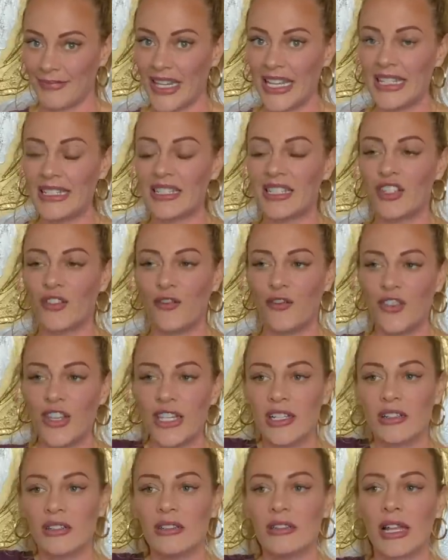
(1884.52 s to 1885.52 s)
It's to
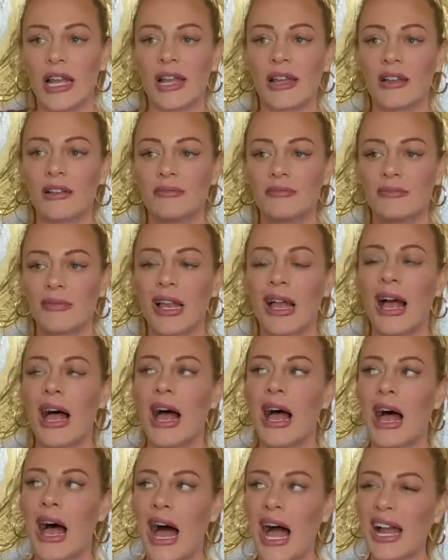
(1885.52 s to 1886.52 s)
feel like
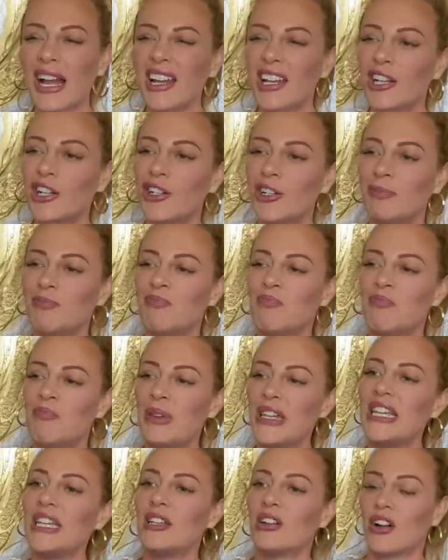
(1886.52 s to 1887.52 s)
I got a good
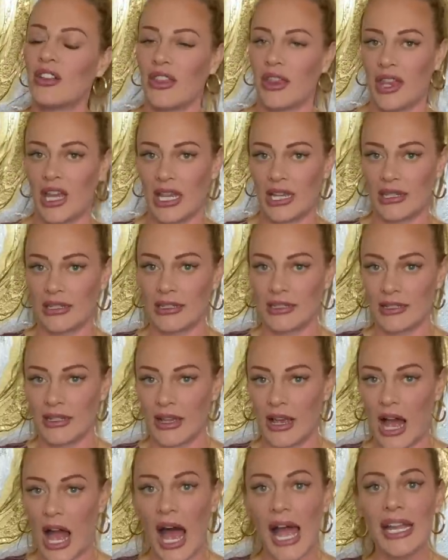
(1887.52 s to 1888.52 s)
bead on things.
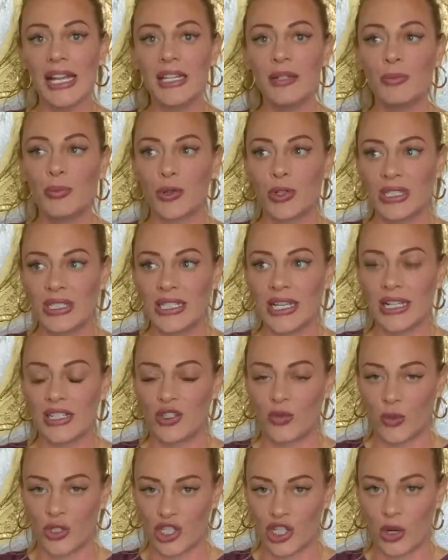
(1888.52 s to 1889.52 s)
I can
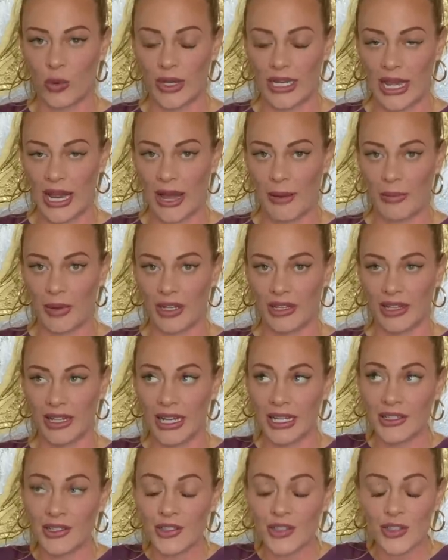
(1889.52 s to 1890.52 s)
predict what's going to happen.
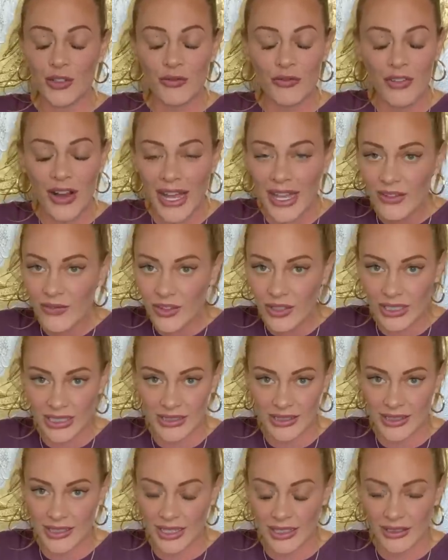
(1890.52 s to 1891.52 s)
It's a survival
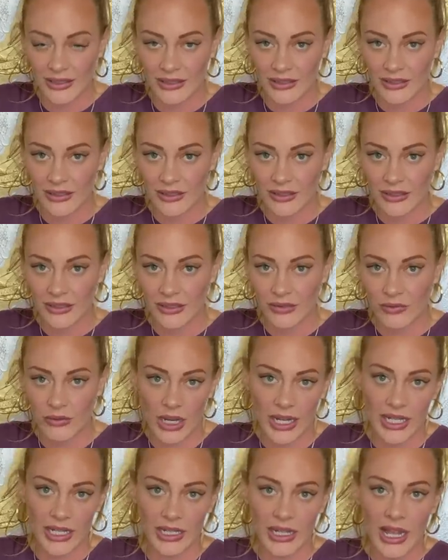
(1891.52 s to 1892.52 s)
instinct,
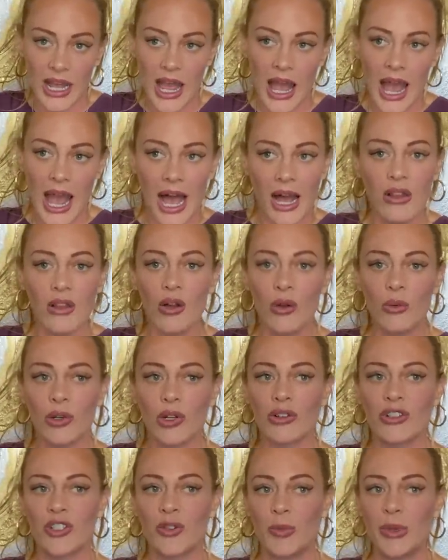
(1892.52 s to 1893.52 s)
right? How long would
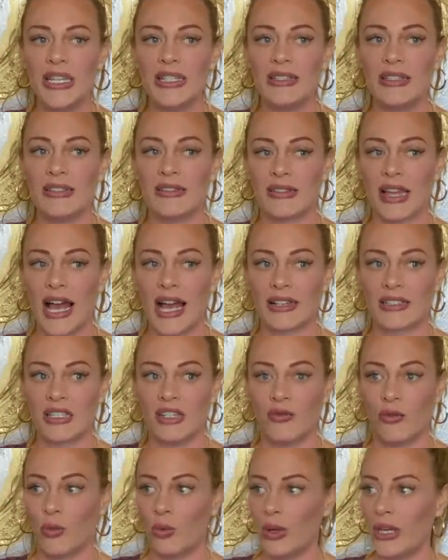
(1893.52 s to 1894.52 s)
our species last
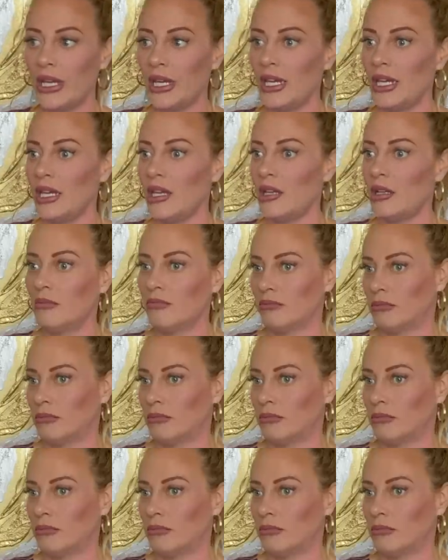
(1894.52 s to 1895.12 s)
if we,